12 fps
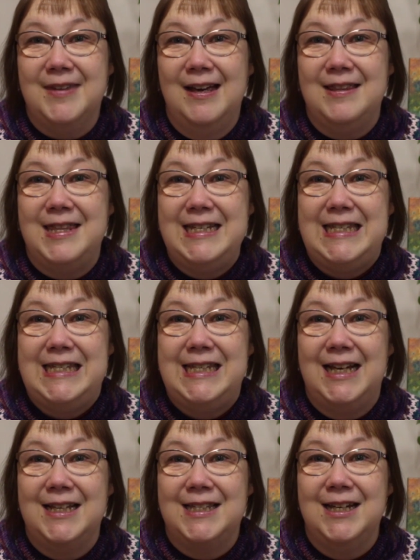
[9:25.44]
this
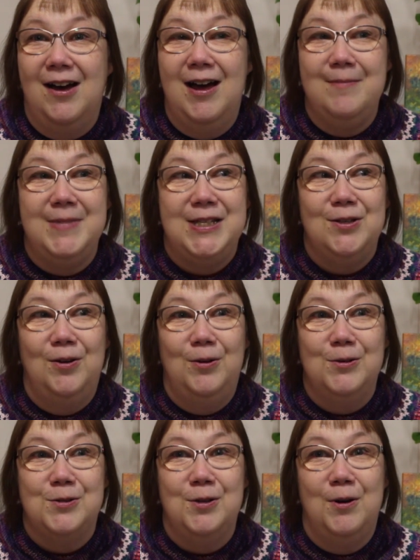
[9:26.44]
time is
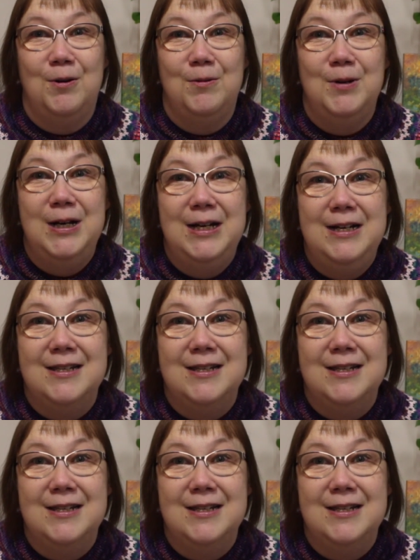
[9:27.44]
also